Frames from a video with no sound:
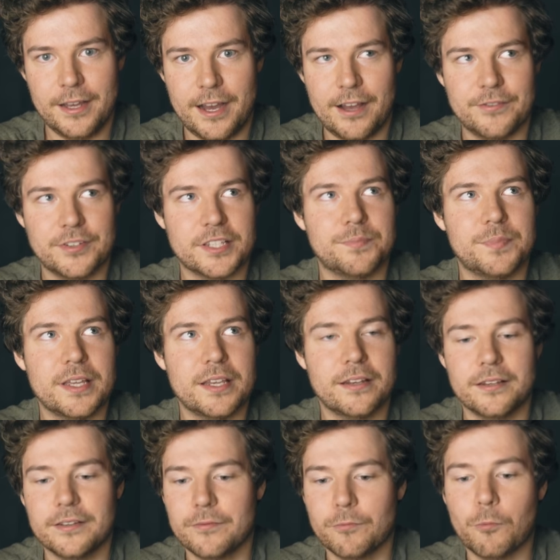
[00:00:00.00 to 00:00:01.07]
I've just
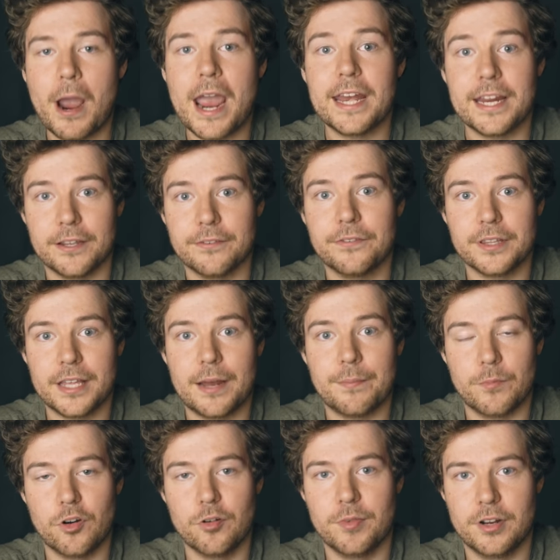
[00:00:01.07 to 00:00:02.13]
been waiting for
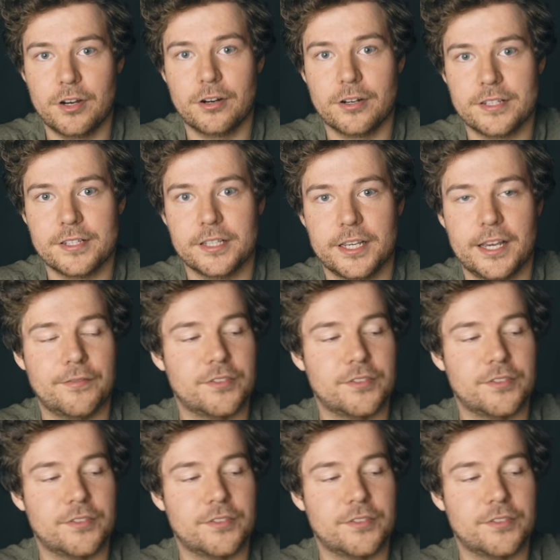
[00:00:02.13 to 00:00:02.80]
that moment, honestly.